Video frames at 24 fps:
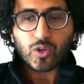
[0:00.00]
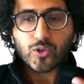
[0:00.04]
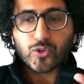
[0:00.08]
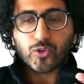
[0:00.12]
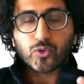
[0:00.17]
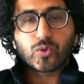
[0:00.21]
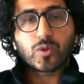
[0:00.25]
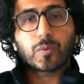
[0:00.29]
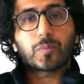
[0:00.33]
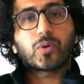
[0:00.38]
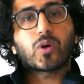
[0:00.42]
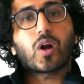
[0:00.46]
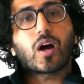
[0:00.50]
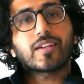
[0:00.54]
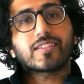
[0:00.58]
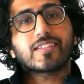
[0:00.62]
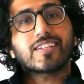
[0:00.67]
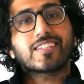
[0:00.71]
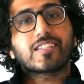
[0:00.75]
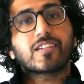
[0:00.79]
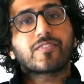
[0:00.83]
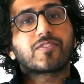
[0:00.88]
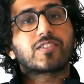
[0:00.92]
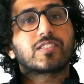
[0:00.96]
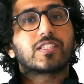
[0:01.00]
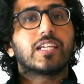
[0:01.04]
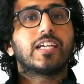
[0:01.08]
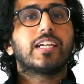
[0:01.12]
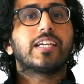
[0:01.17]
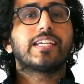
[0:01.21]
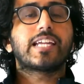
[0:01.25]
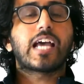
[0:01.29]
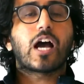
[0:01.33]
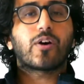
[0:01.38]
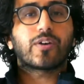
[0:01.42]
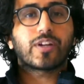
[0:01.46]
through the process of
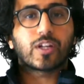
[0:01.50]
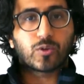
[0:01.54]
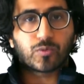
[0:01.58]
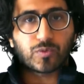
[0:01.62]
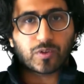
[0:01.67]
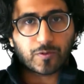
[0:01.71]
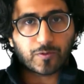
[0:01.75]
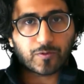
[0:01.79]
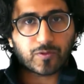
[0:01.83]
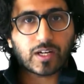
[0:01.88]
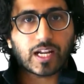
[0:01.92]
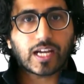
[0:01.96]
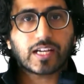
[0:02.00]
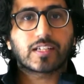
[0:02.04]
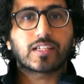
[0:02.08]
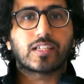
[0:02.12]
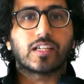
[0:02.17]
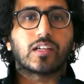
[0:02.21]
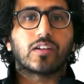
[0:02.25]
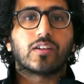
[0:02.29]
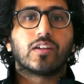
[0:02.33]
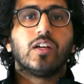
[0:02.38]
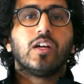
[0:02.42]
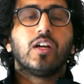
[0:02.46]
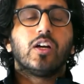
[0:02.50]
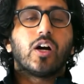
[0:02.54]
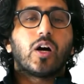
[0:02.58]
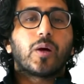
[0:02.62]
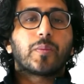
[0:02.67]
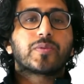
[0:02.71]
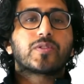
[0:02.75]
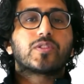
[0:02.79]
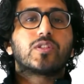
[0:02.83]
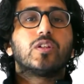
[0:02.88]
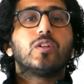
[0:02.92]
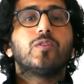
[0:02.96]
sitting down and reflecting,
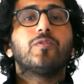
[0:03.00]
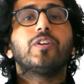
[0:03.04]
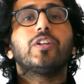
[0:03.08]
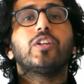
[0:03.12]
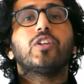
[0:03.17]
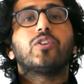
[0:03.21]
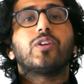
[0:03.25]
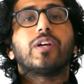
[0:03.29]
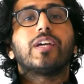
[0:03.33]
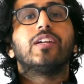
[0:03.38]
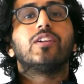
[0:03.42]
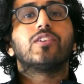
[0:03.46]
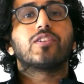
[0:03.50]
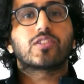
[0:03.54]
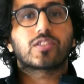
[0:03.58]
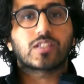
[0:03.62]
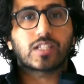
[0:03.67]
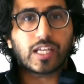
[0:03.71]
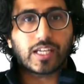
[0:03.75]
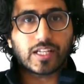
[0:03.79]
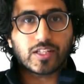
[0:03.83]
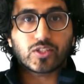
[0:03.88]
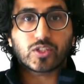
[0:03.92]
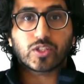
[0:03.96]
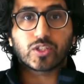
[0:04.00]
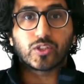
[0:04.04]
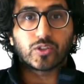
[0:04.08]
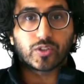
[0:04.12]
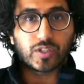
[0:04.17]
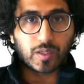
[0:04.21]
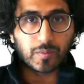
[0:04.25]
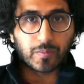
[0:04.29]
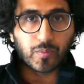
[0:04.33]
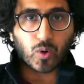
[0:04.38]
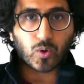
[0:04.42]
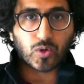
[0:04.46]
observing your inner states and
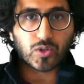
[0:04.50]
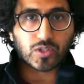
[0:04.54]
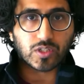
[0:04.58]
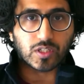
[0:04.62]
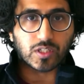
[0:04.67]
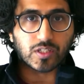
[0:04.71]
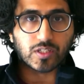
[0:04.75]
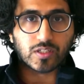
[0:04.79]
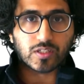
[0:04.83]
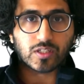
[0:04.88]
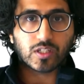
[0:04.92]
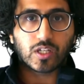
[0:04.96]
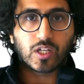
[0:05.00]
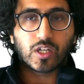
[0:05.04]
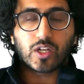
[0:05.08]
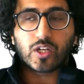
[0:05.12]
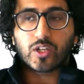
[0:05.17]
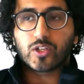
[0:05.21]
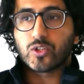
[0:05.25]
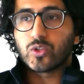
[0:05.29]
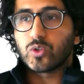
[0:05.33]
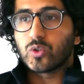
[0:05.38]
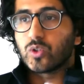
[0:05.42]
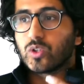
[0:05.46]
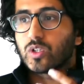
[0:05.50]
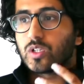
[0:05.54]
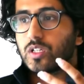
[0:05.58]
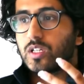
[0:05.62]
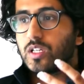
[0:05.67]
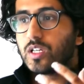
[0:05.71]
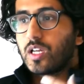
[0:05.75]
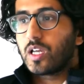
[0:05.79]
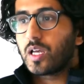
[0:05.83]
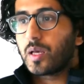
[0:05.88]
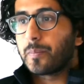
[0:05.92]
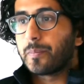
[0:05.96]
your emotions,
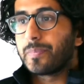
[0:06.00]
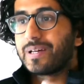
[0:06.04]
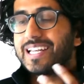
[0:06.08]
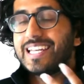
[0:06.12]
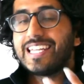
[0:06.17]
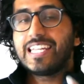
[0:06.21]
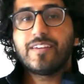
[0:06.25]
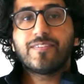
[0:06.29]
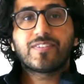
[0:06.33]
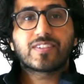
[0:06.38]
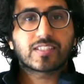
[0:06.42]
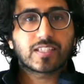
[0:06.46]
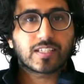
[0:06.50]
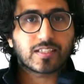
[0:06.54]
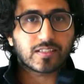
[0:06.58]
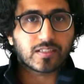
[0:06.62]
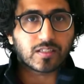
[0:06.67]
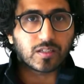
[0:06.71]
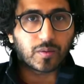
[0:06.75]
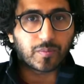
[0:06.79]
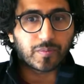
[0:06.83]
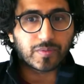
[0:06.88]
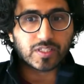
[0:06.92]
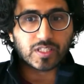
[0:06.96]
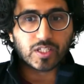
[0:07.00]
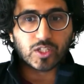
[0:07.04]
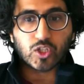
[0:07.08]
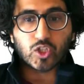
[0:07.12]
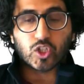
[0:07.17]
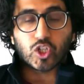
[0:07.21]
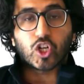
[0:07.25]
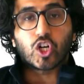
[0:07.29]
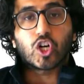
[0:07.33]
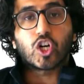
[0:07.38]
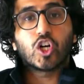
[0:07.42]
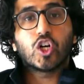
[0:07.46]
your belief systems and
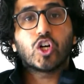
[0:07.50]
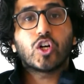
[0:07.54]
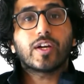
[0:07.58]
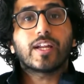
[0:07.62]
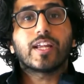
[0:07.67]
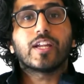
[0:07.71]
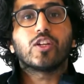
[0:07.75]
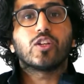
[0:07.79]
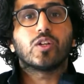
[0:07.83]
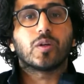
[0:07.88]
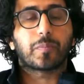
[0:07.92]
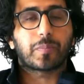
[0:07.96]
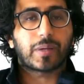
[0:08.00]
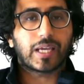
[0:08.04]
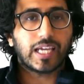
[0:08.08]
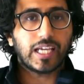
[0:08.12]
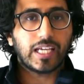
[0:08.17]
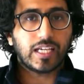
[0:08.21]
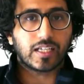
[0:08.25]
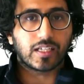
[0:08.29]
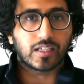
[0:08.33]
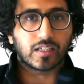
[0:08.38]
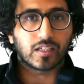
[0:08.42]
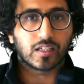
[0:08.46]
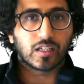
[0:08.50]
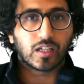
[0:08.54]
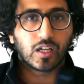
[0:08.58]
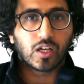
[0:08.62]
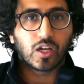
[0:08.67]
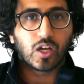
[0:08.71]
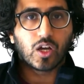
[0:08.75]
your hurt and your pain,